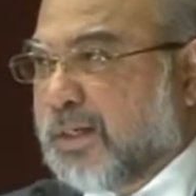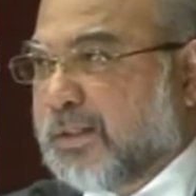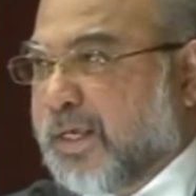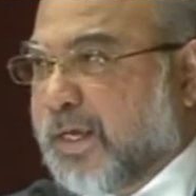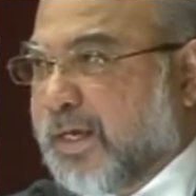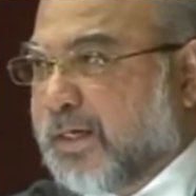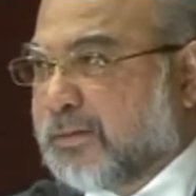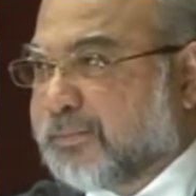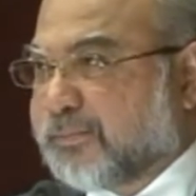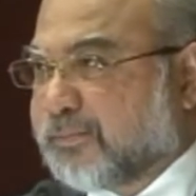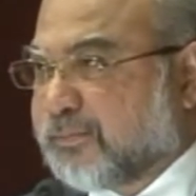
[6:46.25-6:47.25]

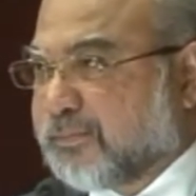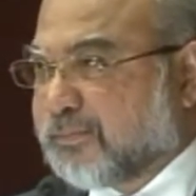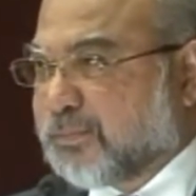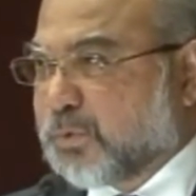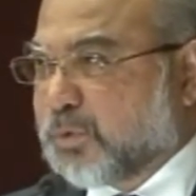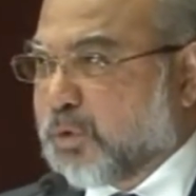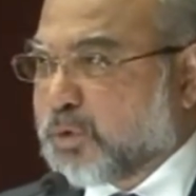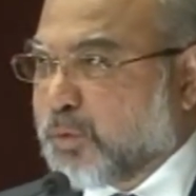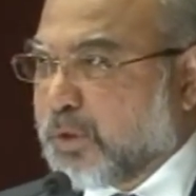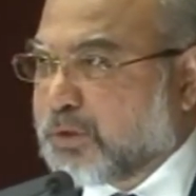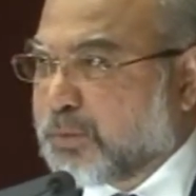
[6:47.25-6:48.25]
They
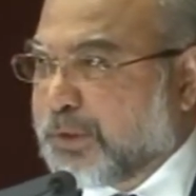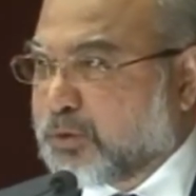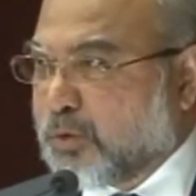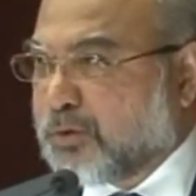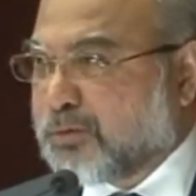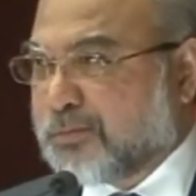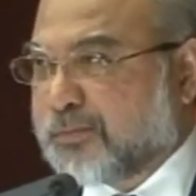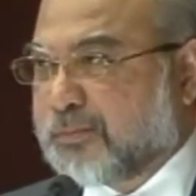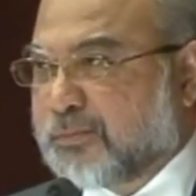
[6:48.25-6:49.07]
don't want to be told,